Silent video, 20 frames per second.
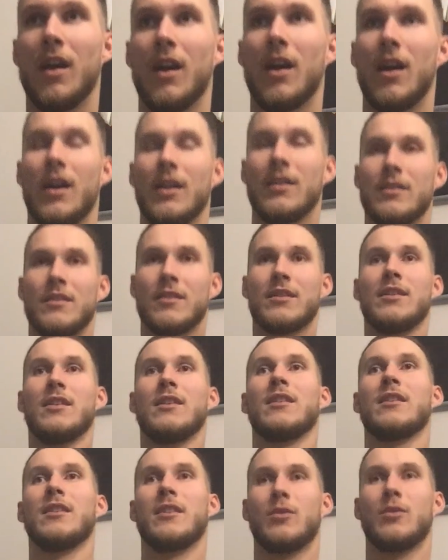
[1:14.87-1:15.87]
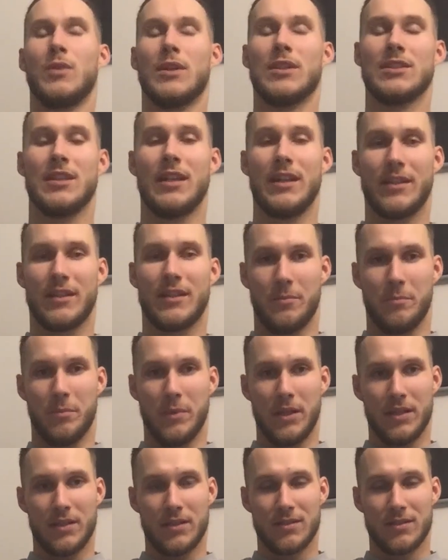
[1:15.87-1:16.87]
I think it was like a
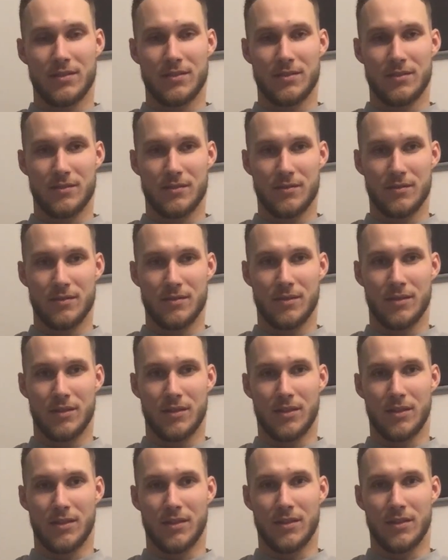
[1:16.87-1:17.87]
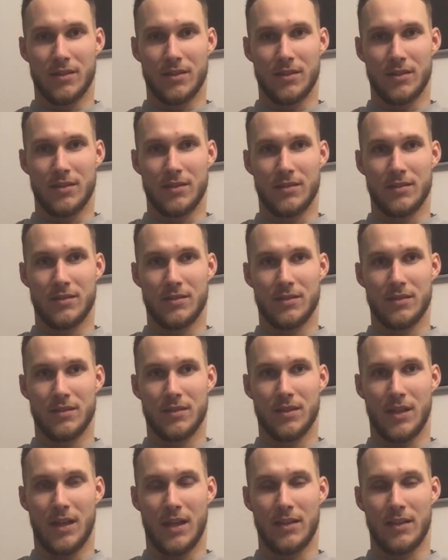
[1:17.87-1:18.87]
mix.
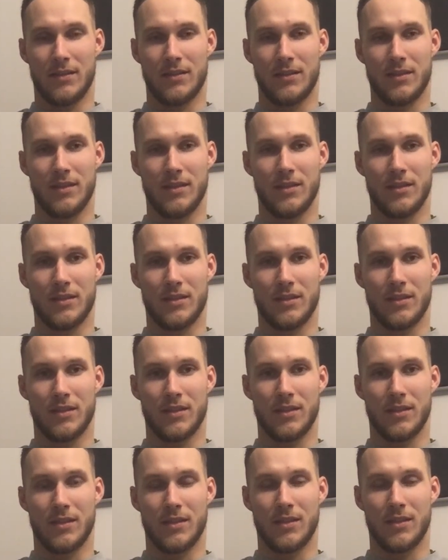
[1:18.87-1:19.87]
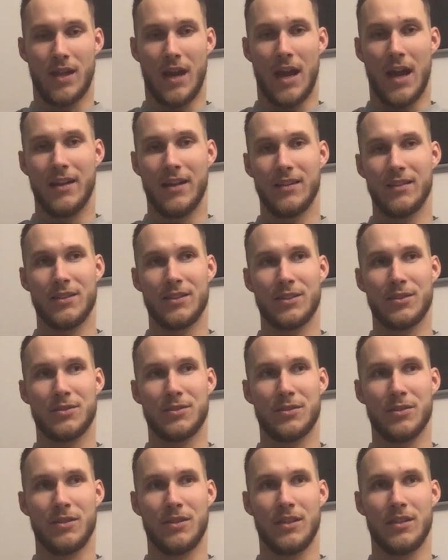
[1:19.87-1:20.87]
I think I
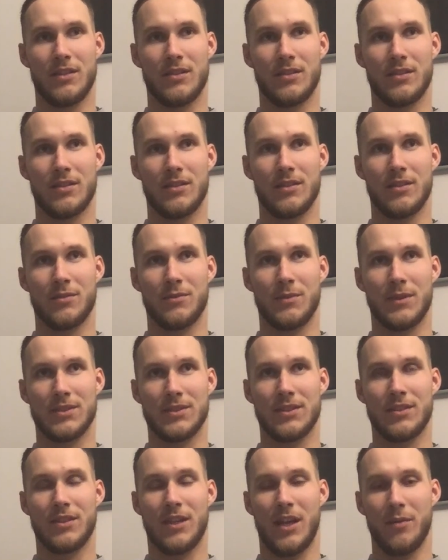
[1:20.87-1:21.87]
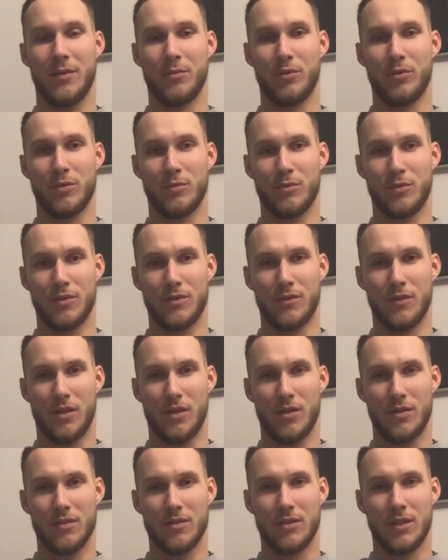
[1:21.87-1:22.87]
understood that it was a time to move on,